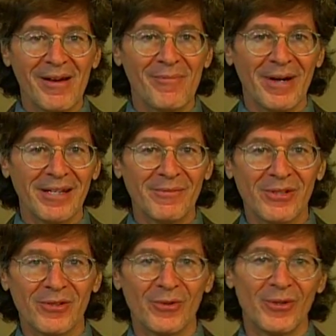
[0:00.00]
My name is
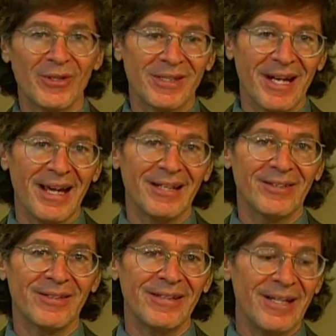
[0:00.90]
George, and
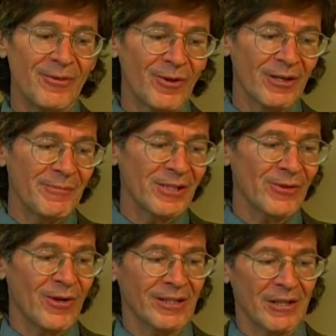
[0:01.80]
today we're going to be
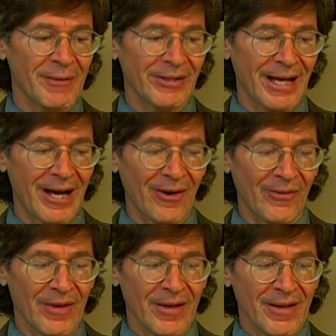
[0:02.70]
talking about how
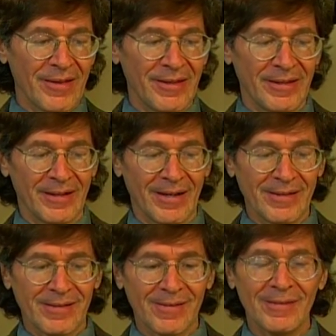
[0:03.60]
the
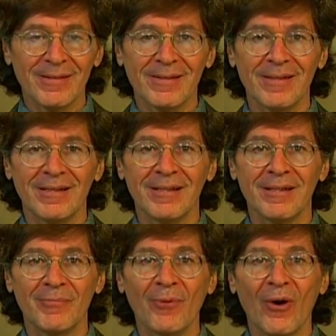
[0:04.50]
unsolicited
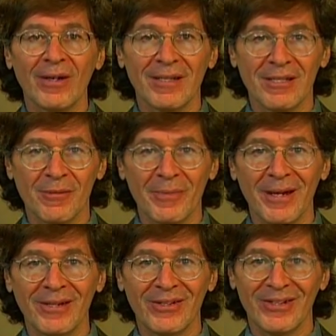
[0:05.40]

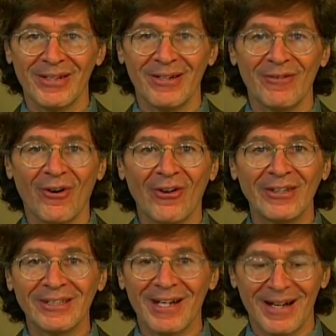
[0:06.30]
participation of our
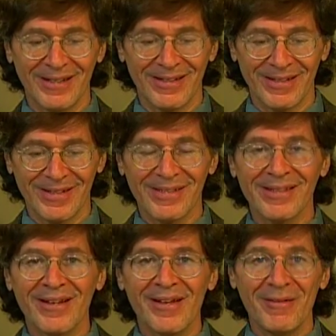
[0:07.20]
unconscious
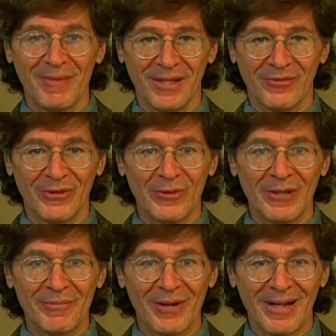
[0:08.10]
makes free will
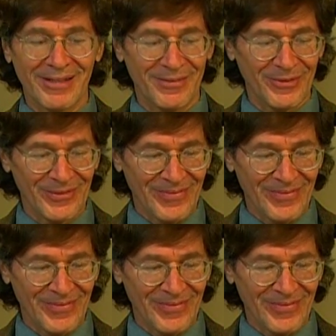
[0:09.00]
impossible.